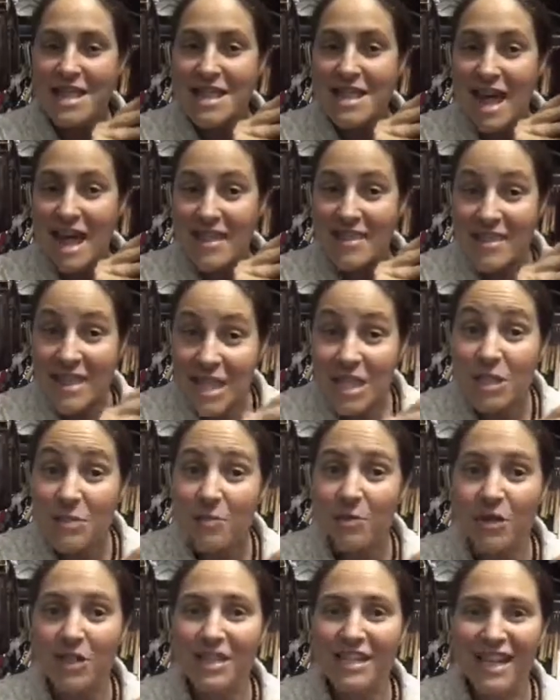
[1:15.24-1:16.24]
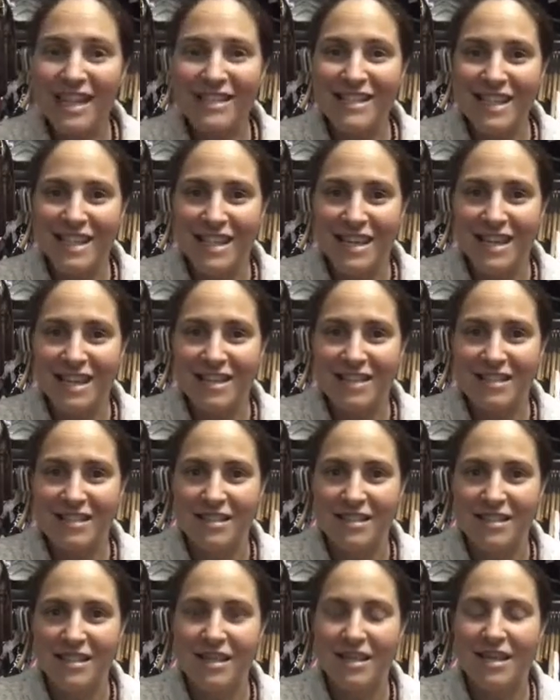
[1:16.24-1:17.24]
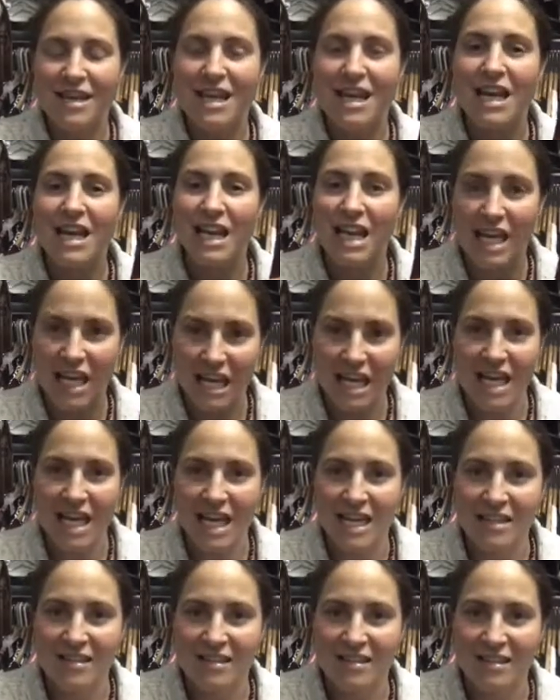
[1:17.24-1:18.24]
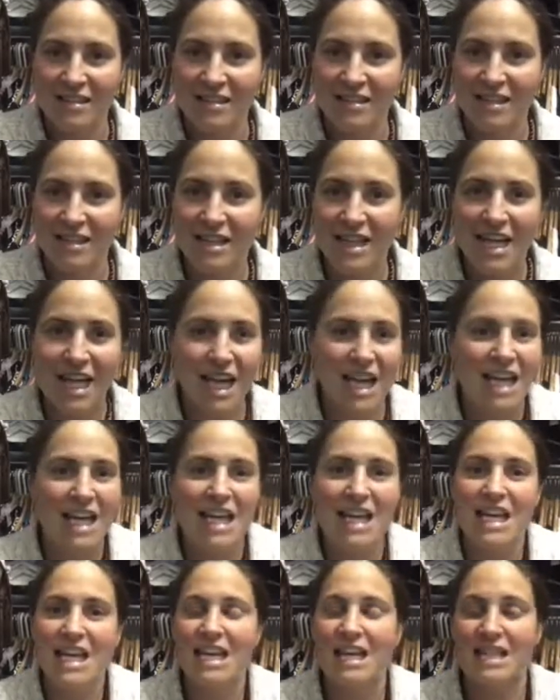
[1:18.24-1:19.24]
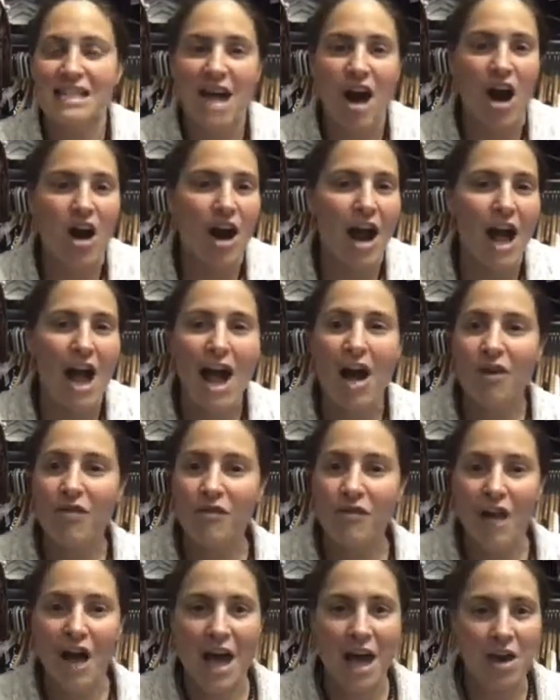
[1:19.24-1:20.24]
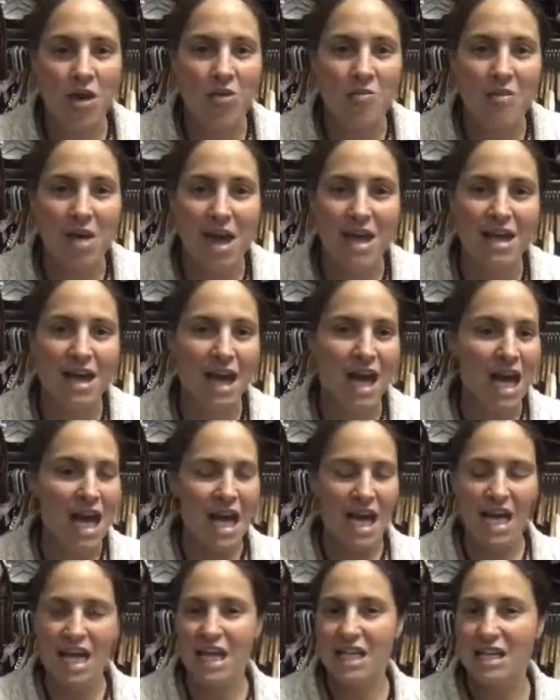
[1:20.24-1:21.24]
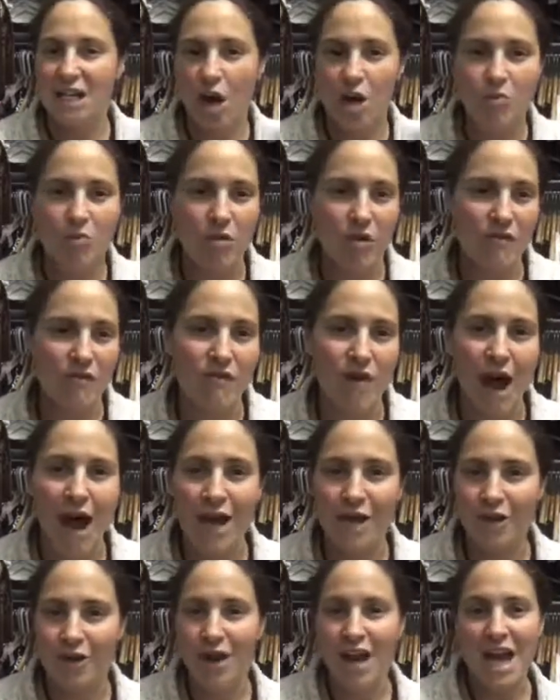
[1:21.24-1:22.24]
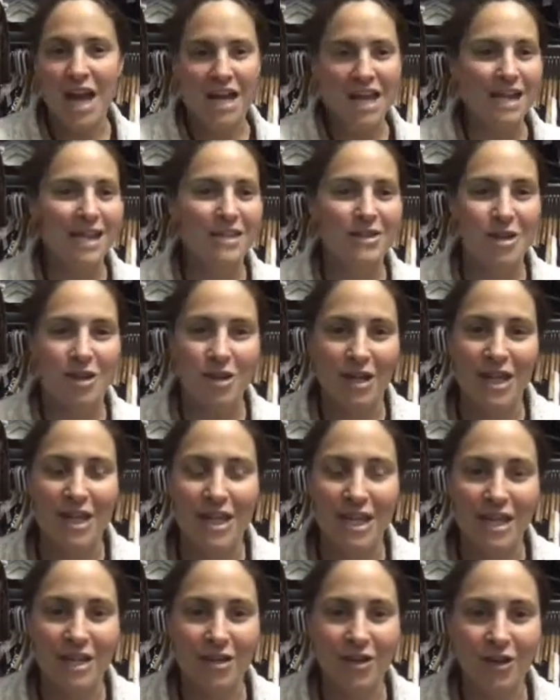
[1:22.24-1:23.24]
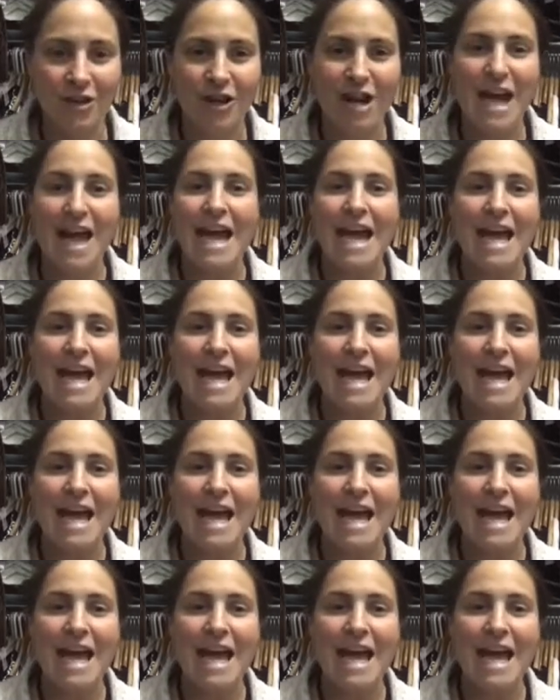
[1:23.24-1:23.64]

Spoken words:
that this book says He is, He is. He is our Alpha and Omega. He is our provider. He is our healer.